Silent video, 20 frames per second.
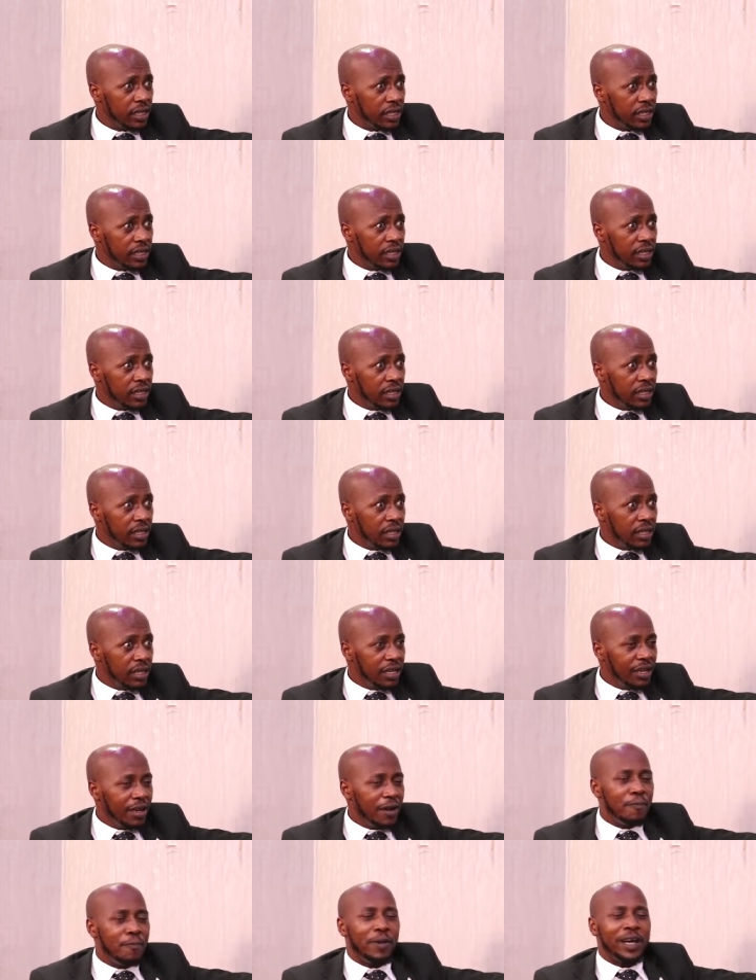Mm.
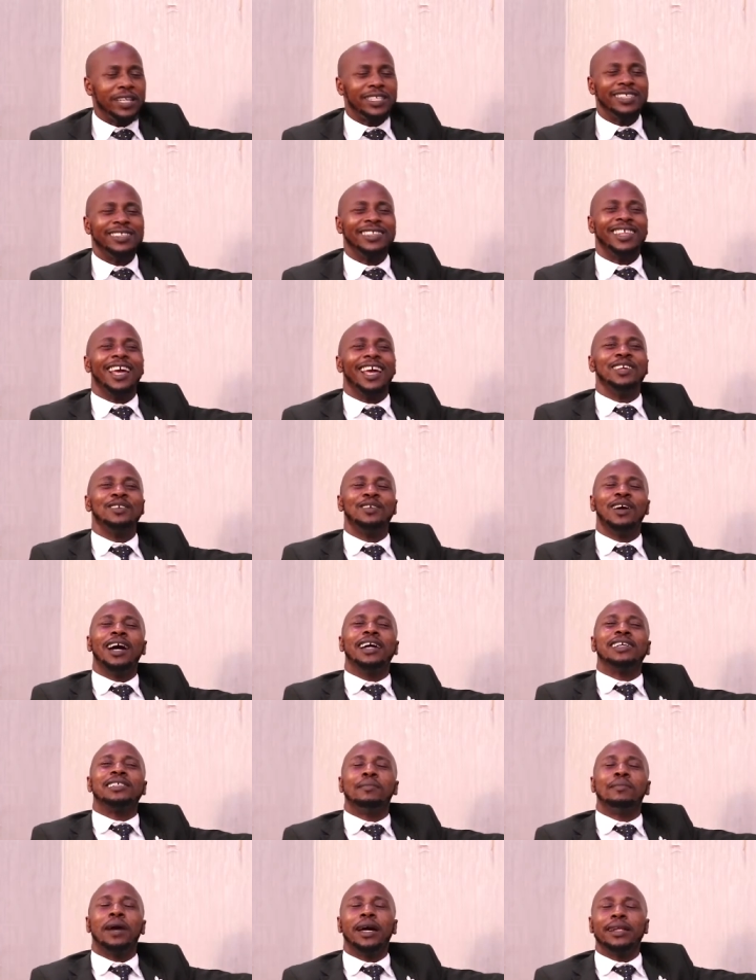But there you are
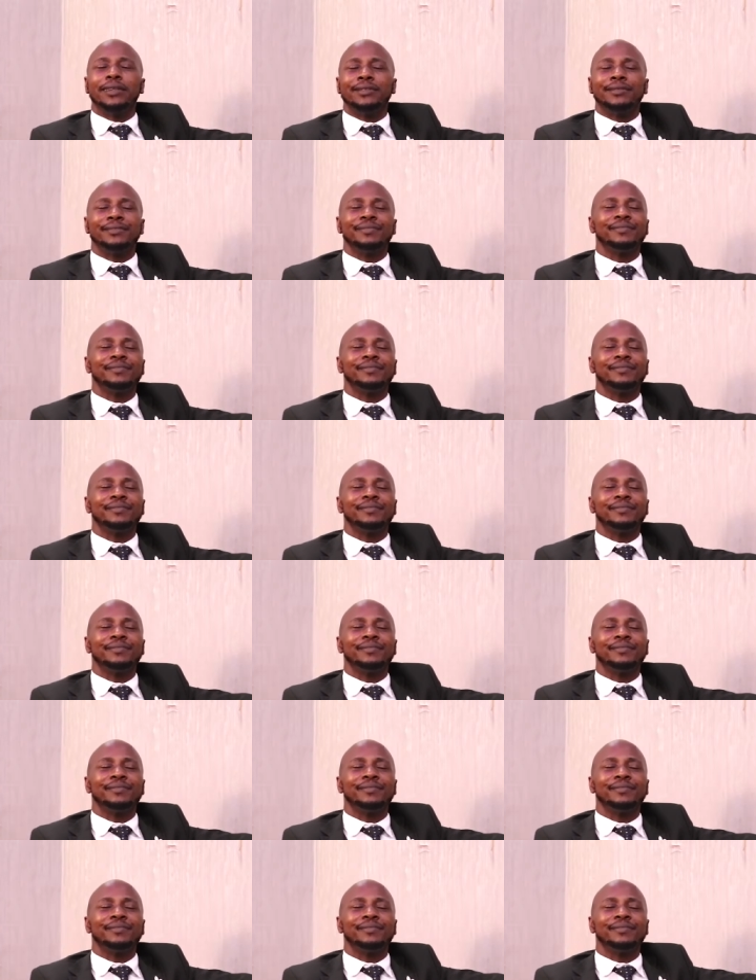as a man.